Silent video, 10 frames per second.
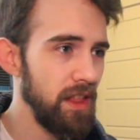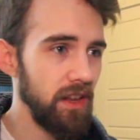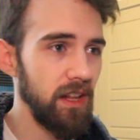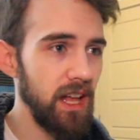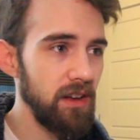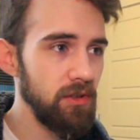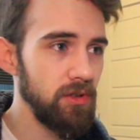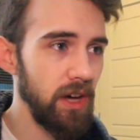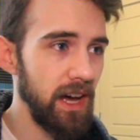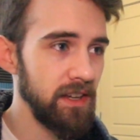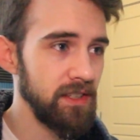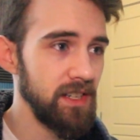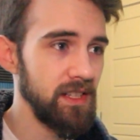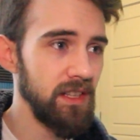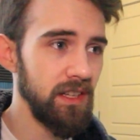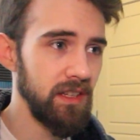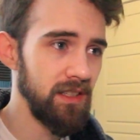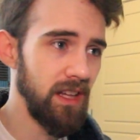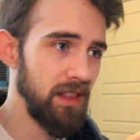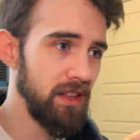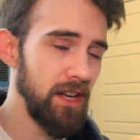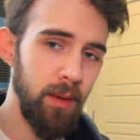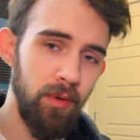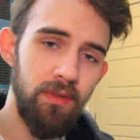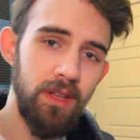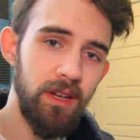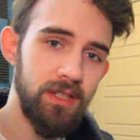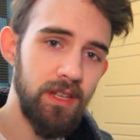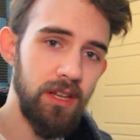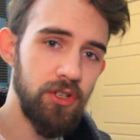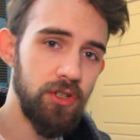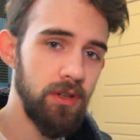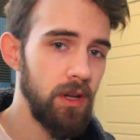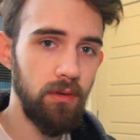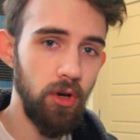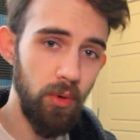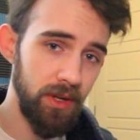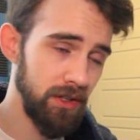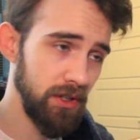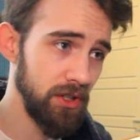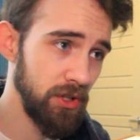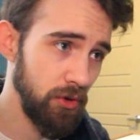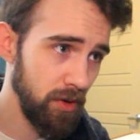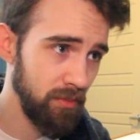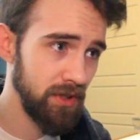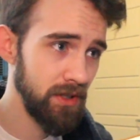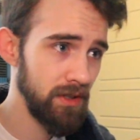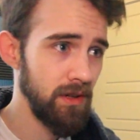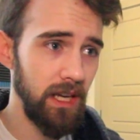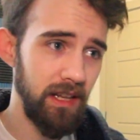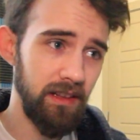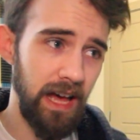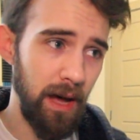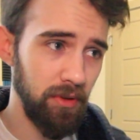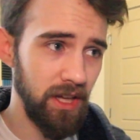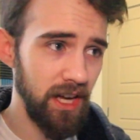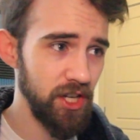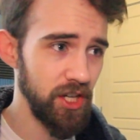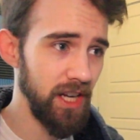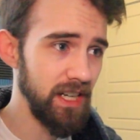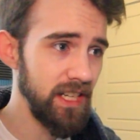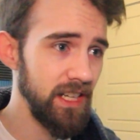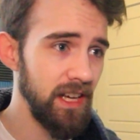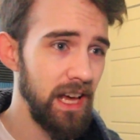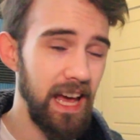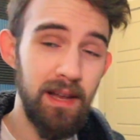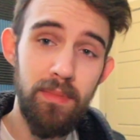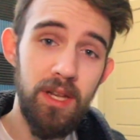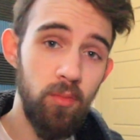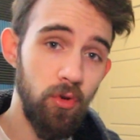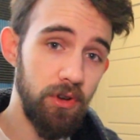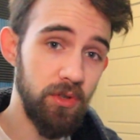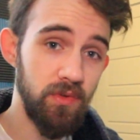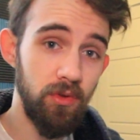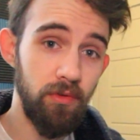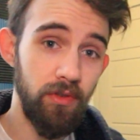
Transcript: that allow you to access things like the name of the extension, going into scripts, getting the application ID, and many more useful